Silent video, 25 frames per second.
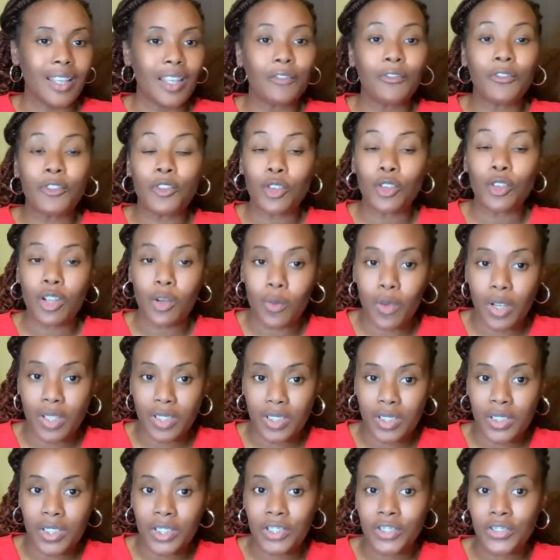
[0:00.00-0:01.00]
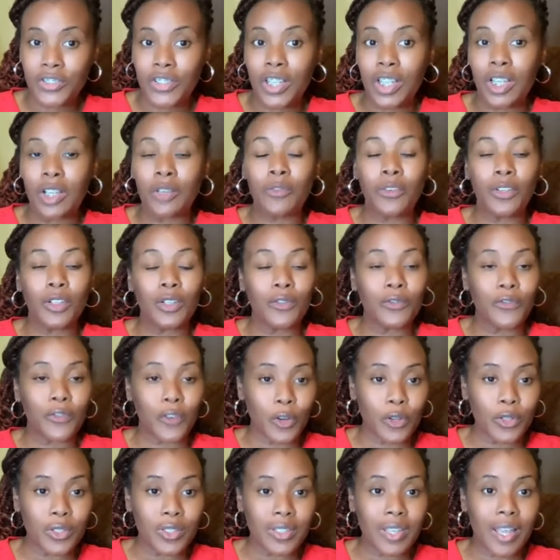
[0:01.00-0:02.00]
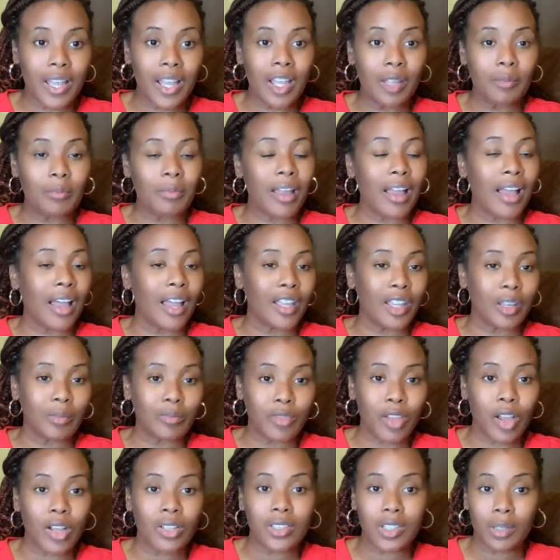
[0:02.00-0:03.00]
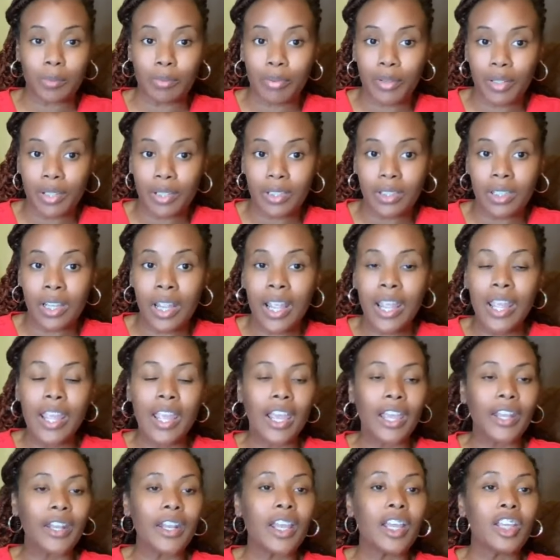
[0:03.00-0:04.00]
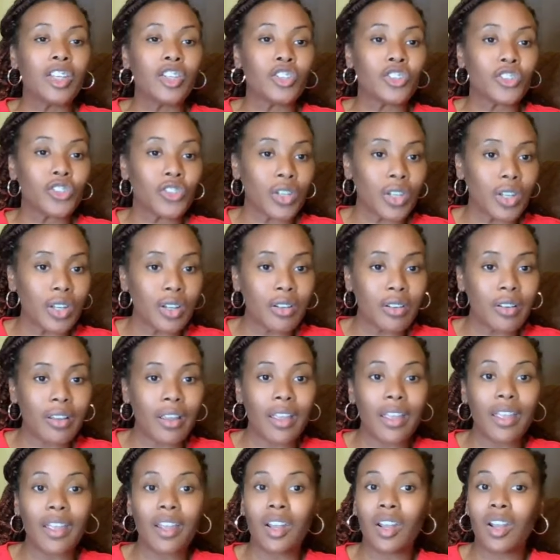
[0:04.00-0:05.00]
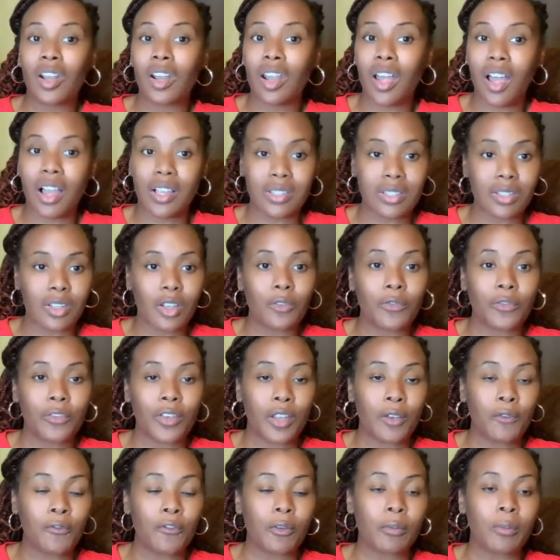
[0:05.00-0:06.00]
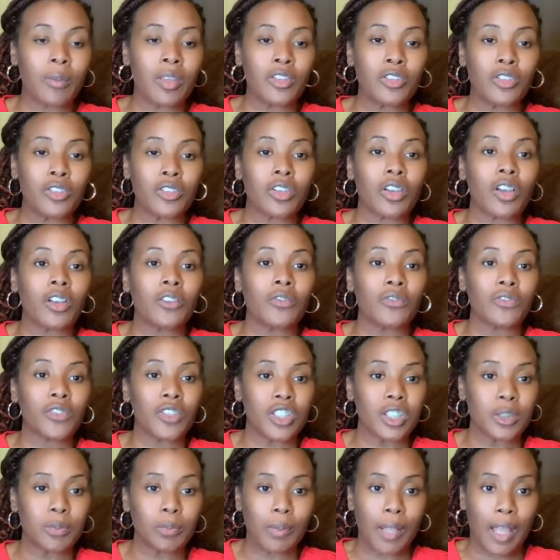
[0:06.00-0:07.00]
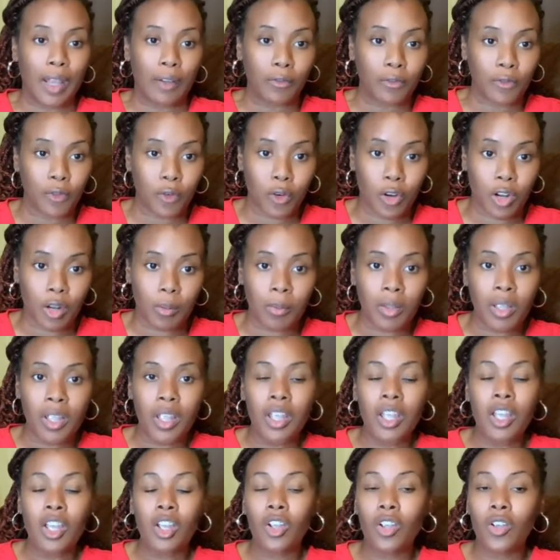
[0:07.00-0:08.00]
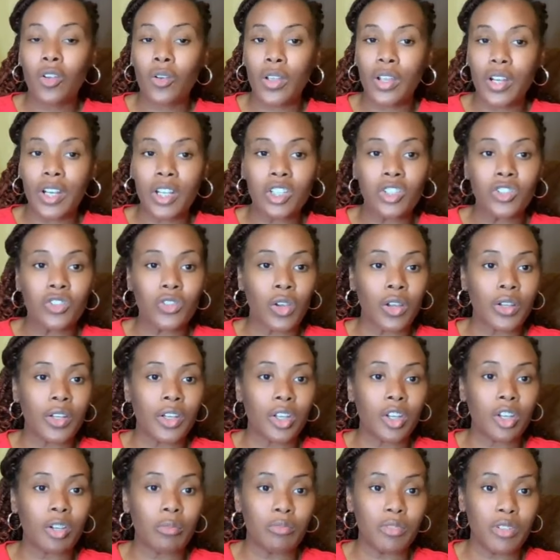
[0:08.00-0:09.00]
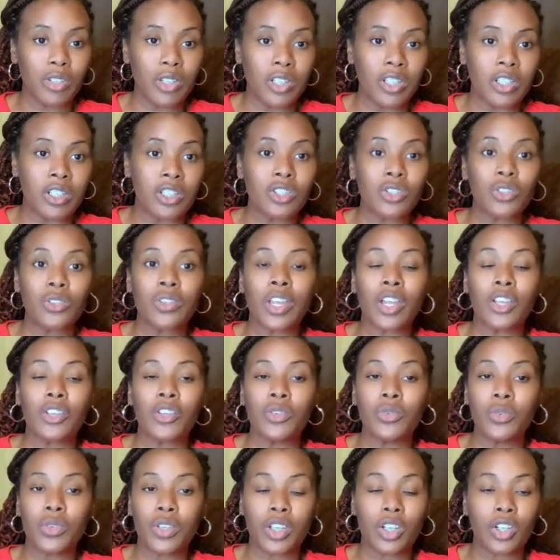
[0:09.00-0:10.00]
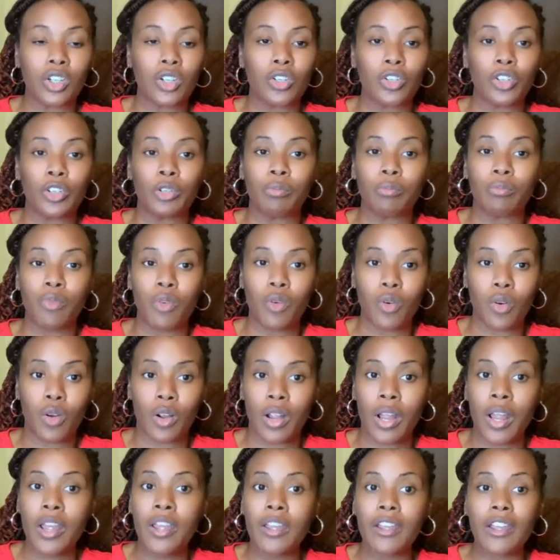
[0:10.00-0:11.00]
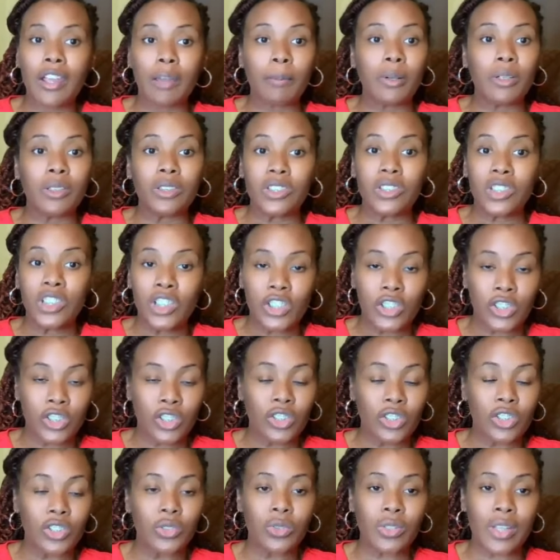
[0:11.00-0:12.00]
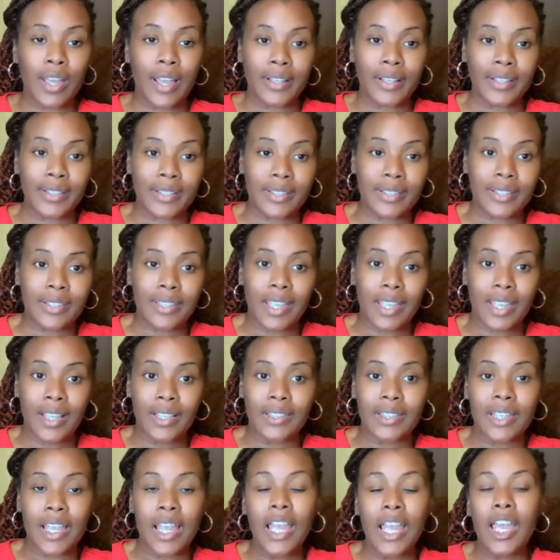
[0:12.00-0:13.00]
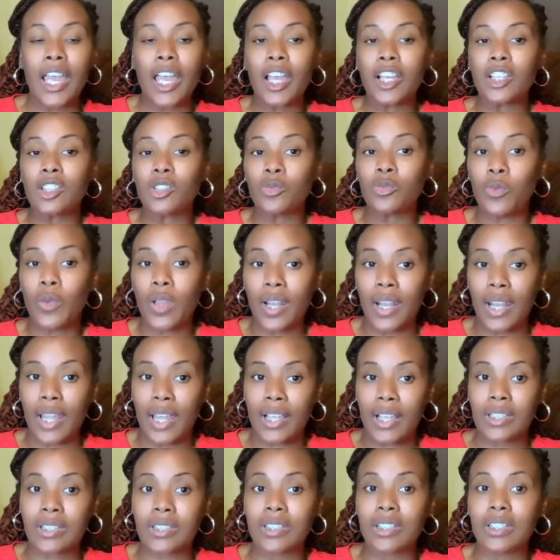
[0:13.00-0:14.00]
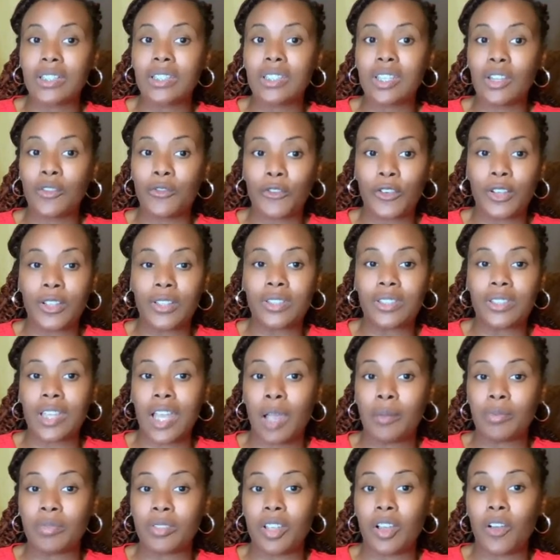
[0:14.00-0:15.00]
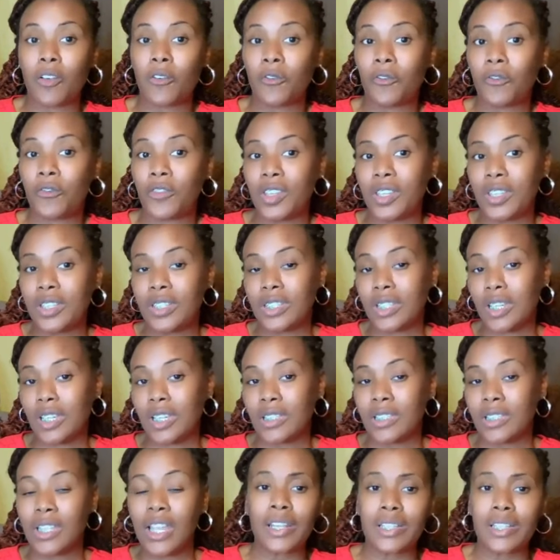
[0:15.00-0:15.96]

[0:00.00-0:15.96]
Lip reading: If you are watching this channel for the first time, I am Dr. Britton and I share a lot of information on this platform. Go ahead and join the community so that you can learn more about teaching in the United States as well as the different types of visas.